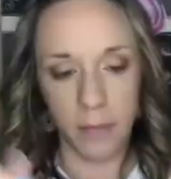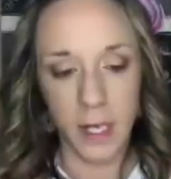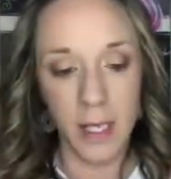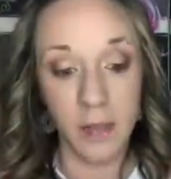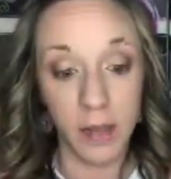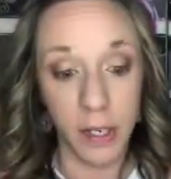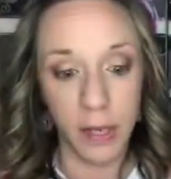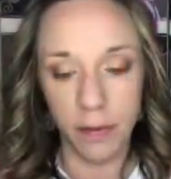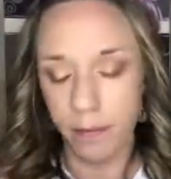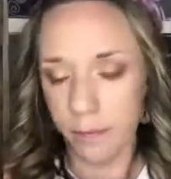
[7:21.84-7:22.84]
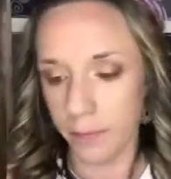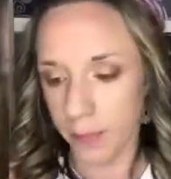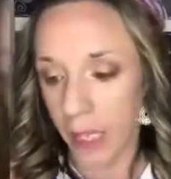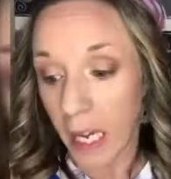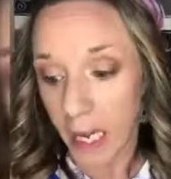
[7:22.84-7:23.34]
It's fun.
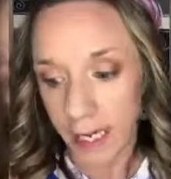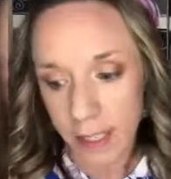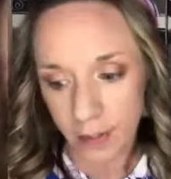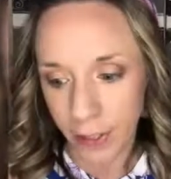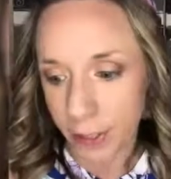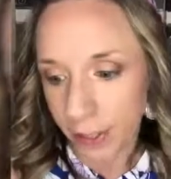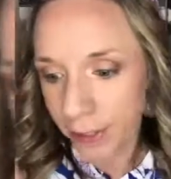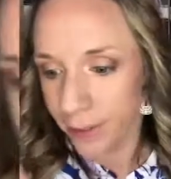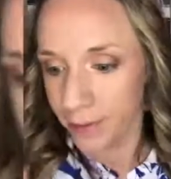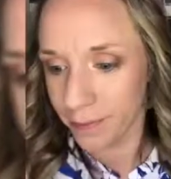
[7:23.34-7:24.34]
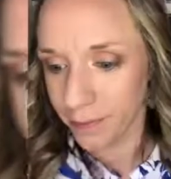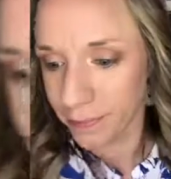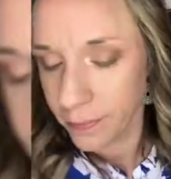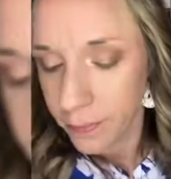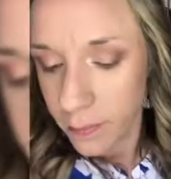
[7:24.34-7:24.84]
It's fun.
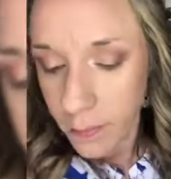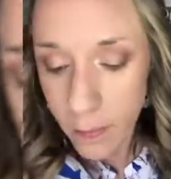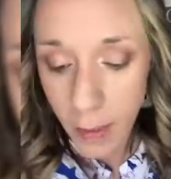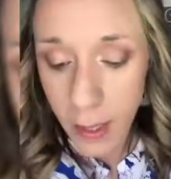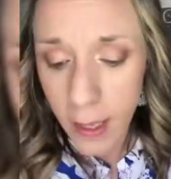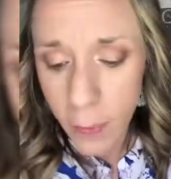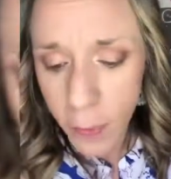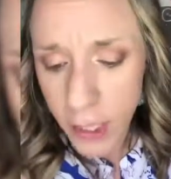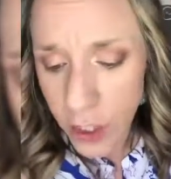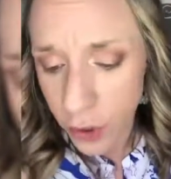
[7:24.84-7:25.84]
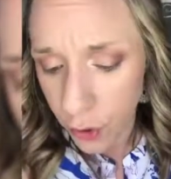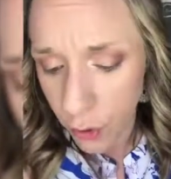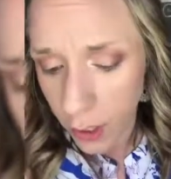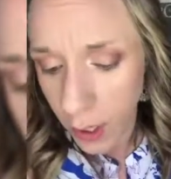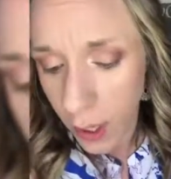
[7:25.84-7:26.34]
Then what I
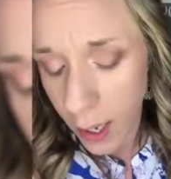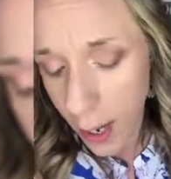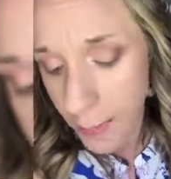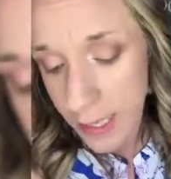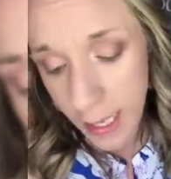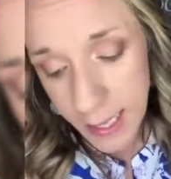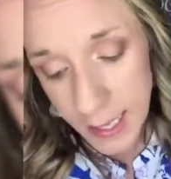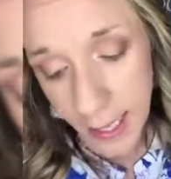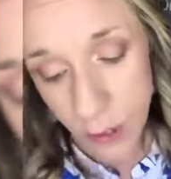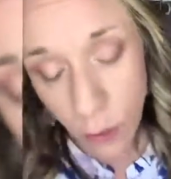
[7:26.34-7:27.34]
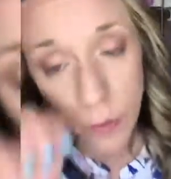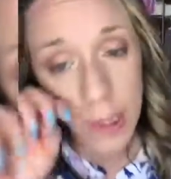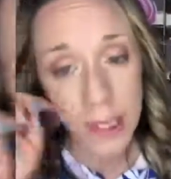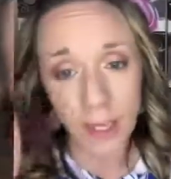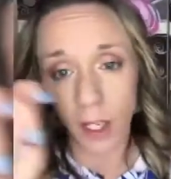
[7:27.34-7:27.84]
do is, like I said, I don't really
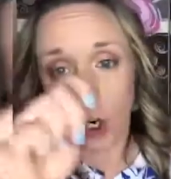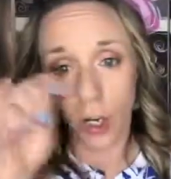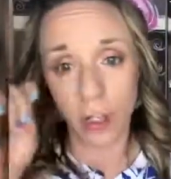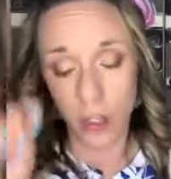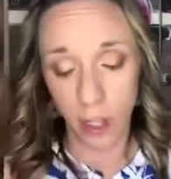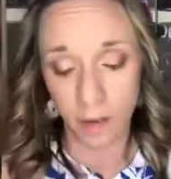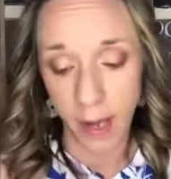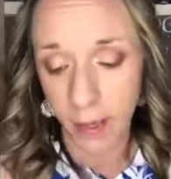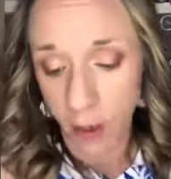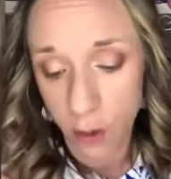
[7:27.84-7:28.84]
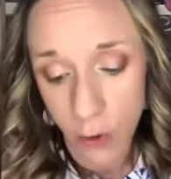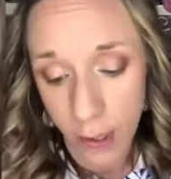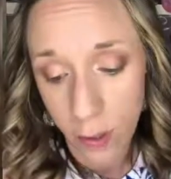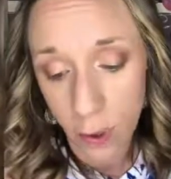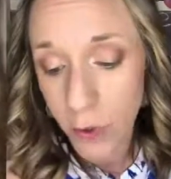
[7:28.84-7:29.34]
like the harsh look of eyeliner, so I
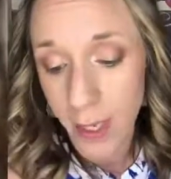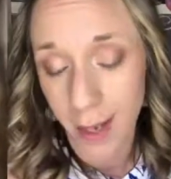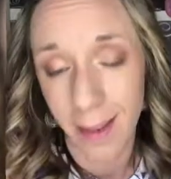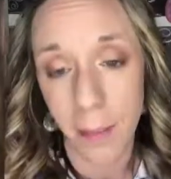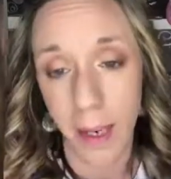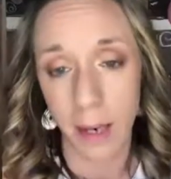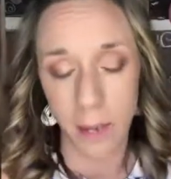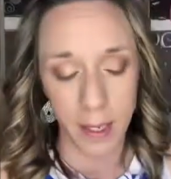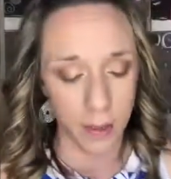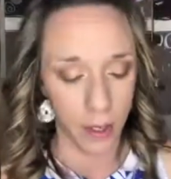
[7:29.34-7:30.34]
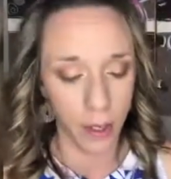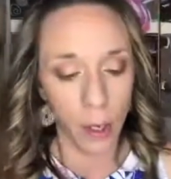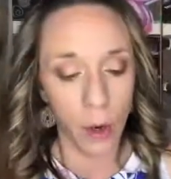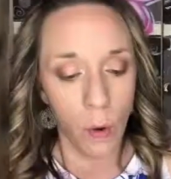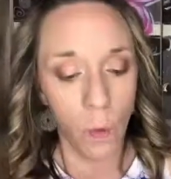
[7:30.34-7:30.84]
don't use that on the bottom either.
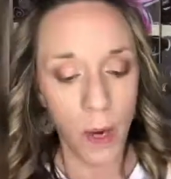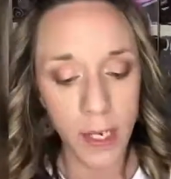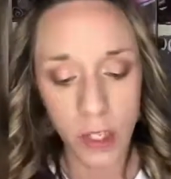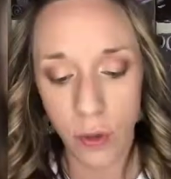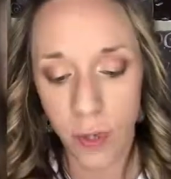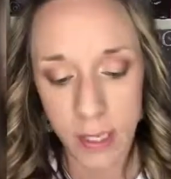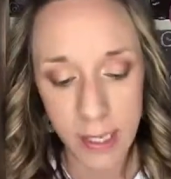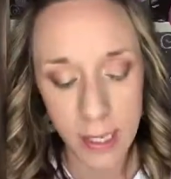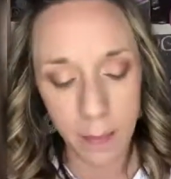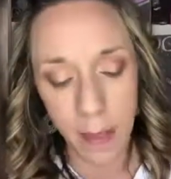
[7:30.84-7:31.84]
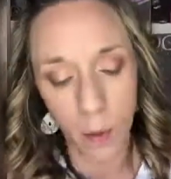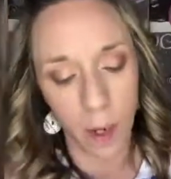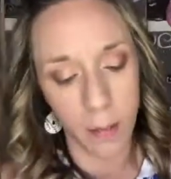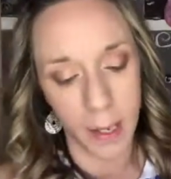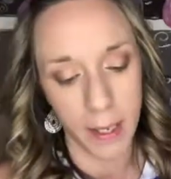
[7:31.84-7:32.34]
What I do is I take my
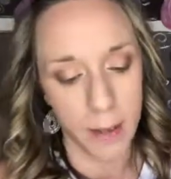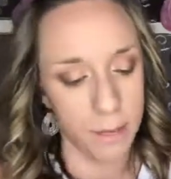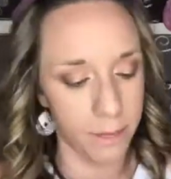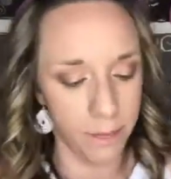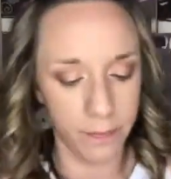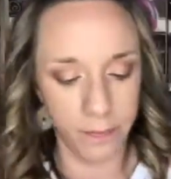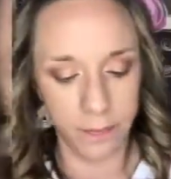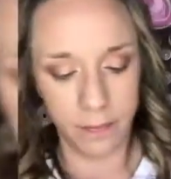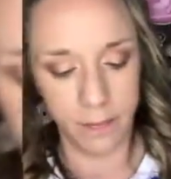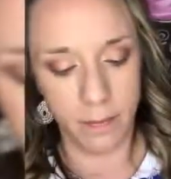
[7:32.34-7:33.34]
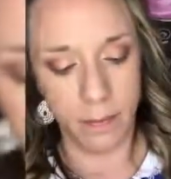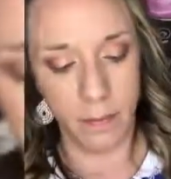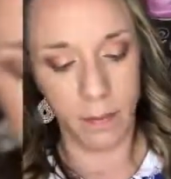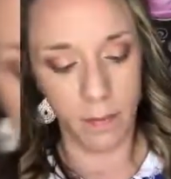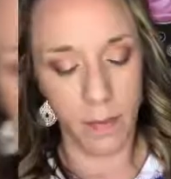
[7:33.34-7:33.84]
quad palette
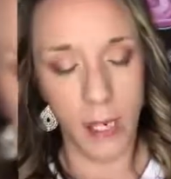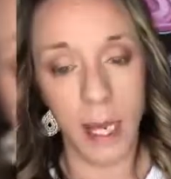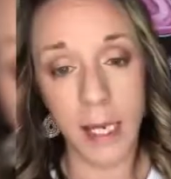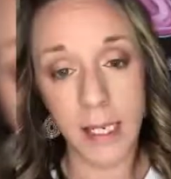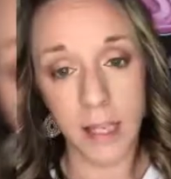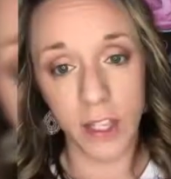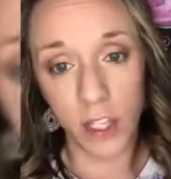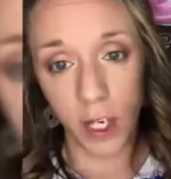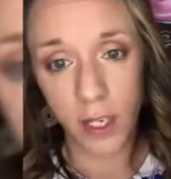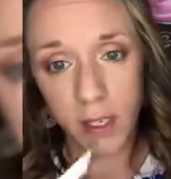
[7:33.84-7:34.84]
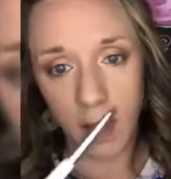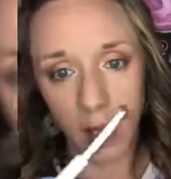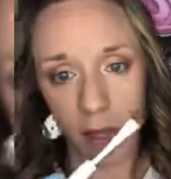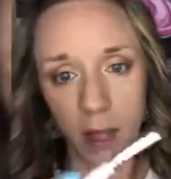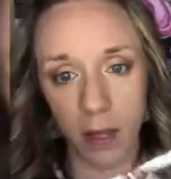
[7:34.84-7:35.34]
and I take the darkest
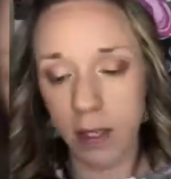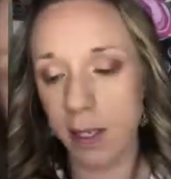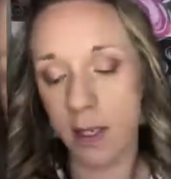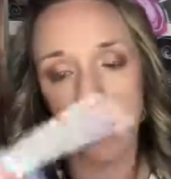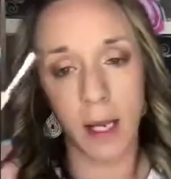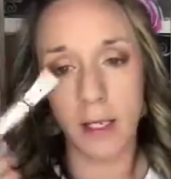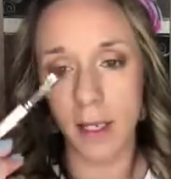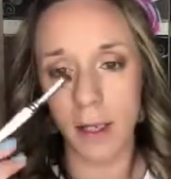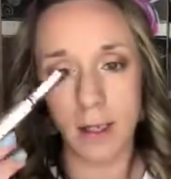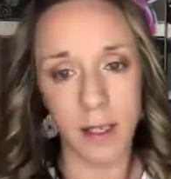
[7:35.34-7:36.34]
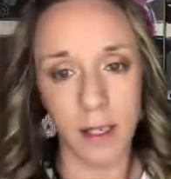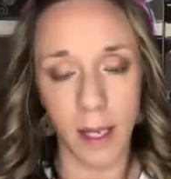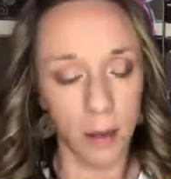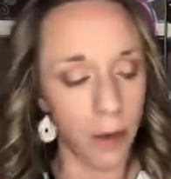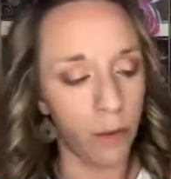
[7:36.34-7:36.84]
color, and this is, like I said, this is a
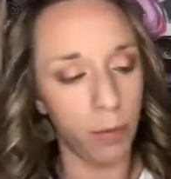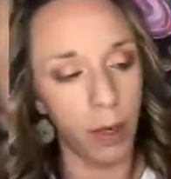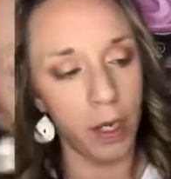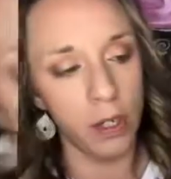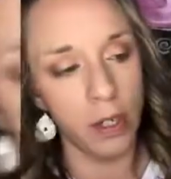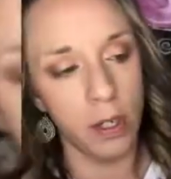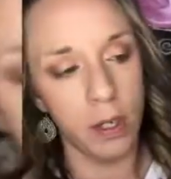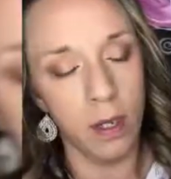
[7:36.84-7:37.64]
$1 elf brush,